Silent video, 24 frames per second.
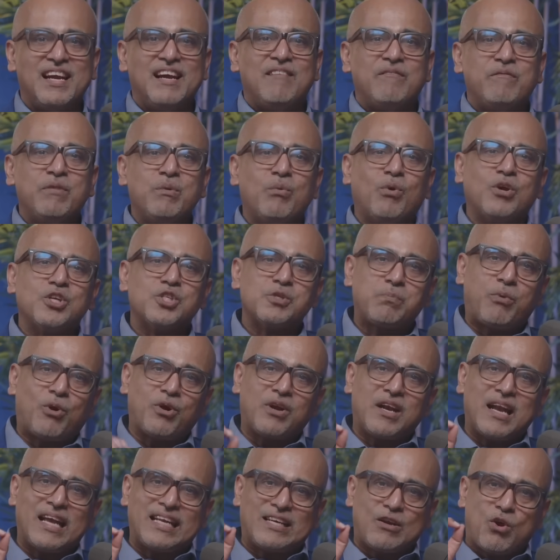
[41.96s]
We want to
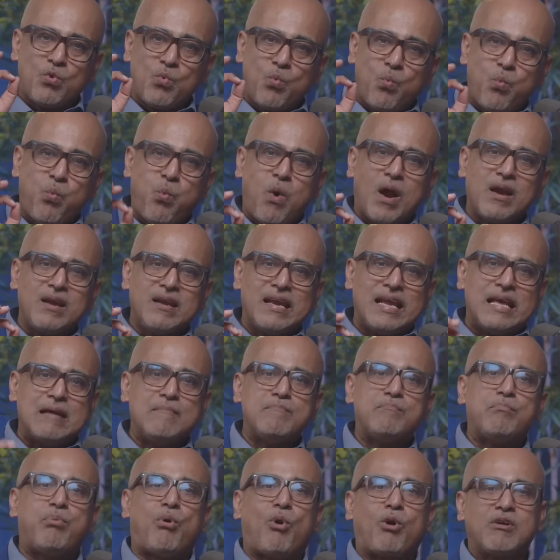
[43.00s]
spotlight on one
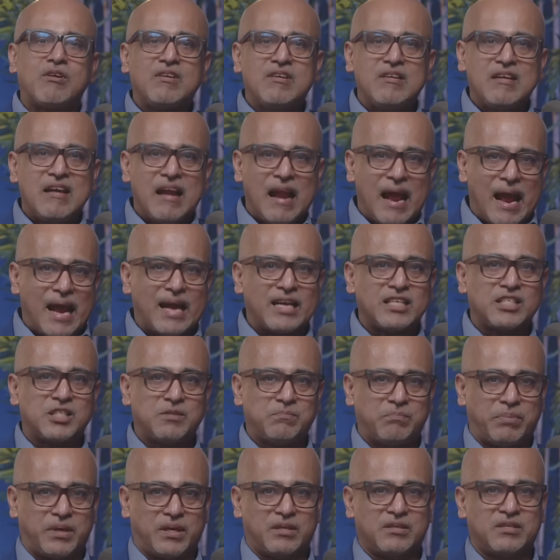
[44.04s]
important
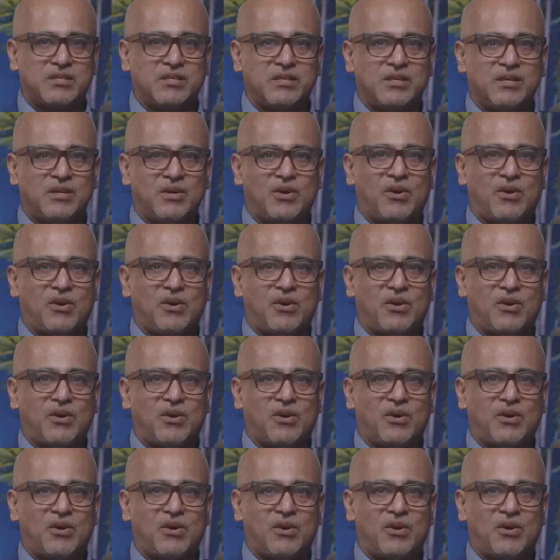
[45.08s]
aspect